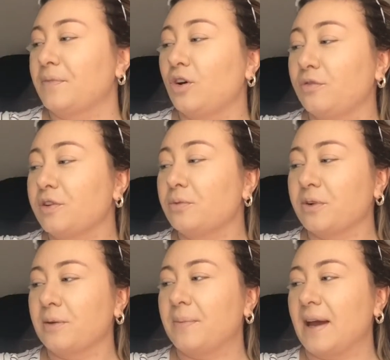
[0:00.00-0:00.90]
Hopefully they'll
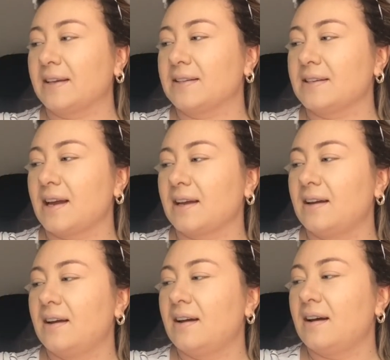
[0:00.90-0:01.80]
bring it back in stock.
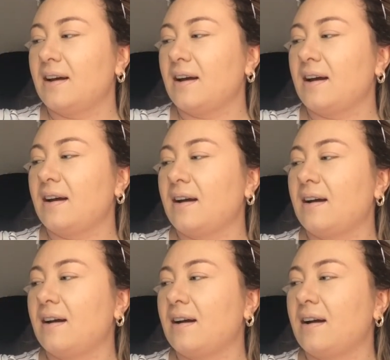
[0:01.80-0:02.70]

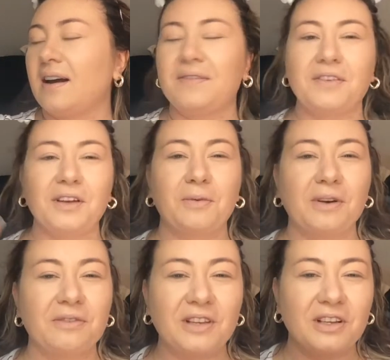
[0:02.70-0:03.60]
I feel like
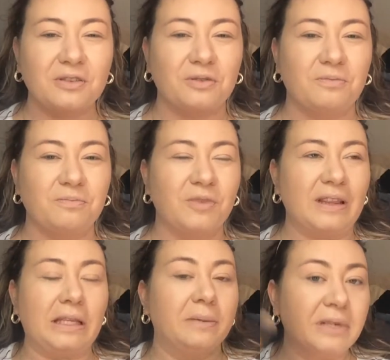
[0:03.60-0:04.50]
whenever things are
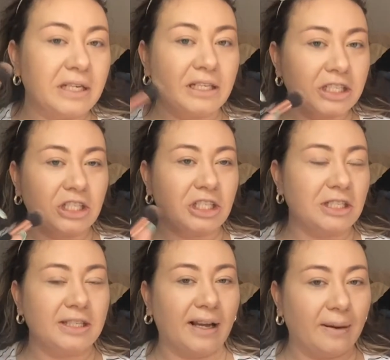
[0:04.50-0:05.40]
limited
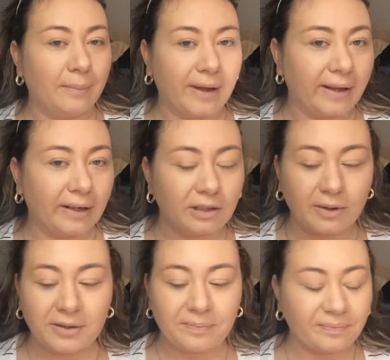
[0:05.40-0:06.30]
edition, they come back
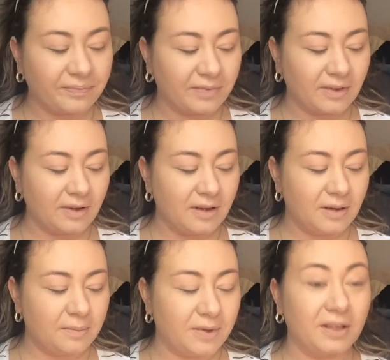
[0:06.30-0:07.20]
anyway.
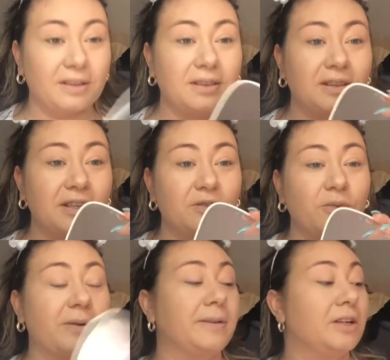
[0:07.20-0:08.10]
But this will
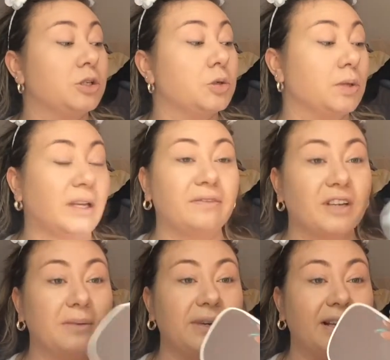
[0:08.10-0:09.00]
probably last you a
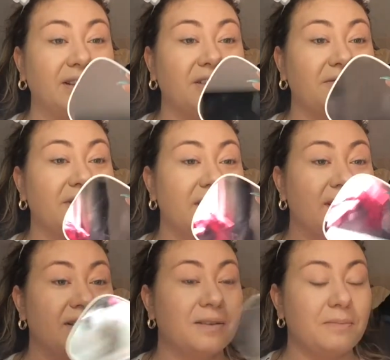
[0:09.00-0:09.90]
lifetime, and I love
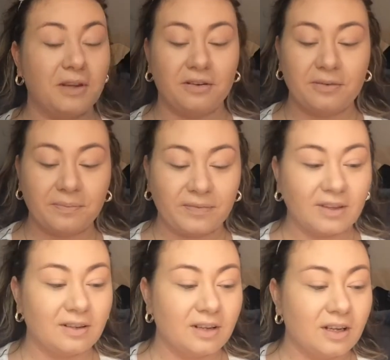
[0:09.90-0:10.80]
the mirror.
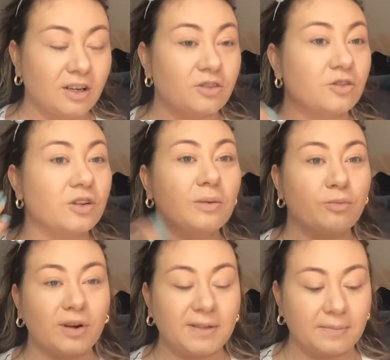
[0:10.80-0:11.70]
So I'm just going to
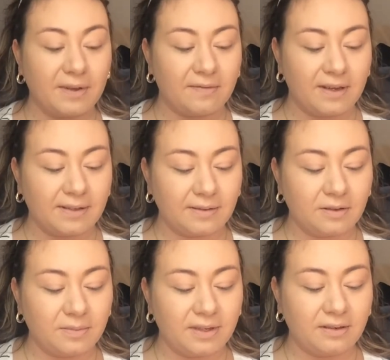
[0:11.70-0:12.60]
bronze up my face a
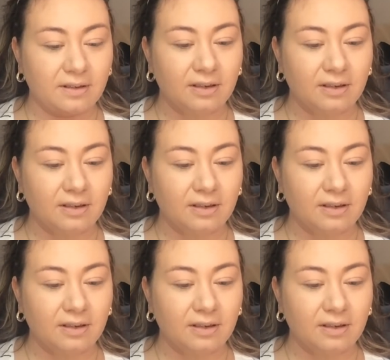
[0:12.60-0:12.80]
little bit.